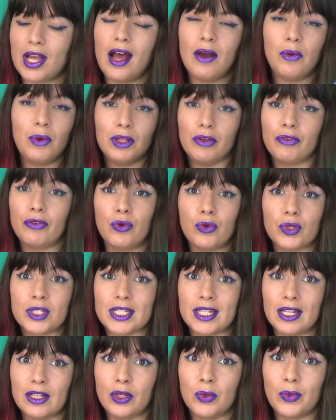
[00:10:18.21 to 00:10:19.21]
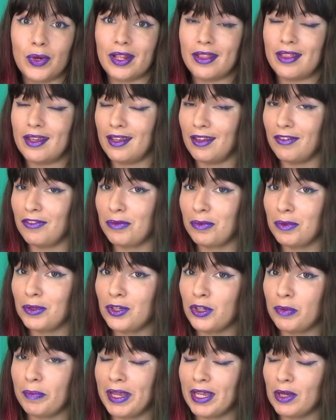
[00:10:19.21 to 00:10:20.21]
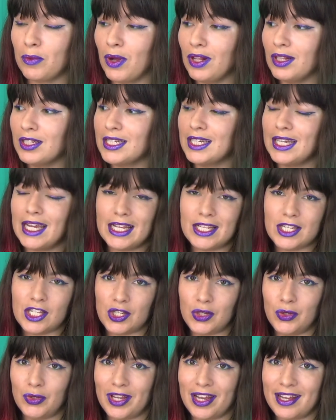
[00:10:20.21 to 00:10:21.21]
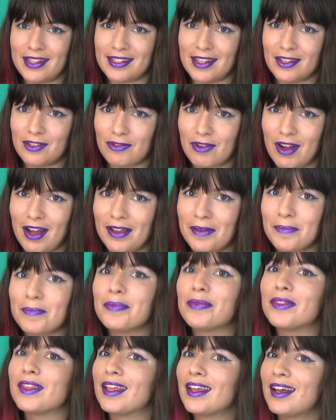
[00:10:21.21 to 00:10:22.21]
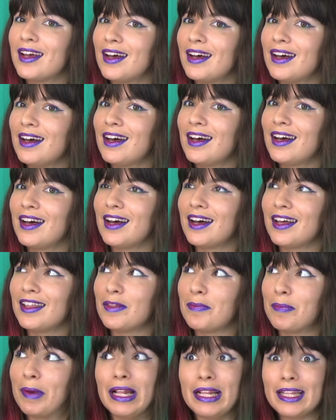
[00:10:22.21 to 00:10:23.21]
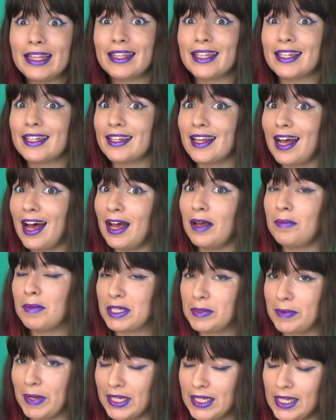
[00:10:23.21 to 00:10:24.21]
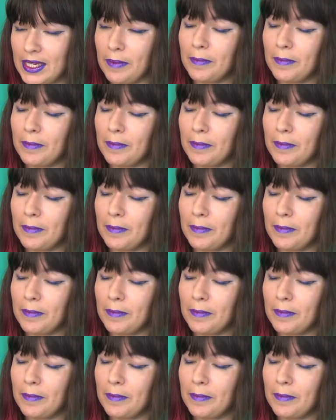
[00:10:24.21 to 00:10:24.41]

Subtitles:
I will of course tell you what I think of the Beautybay quality as soon as I try the palette that I'm expecting.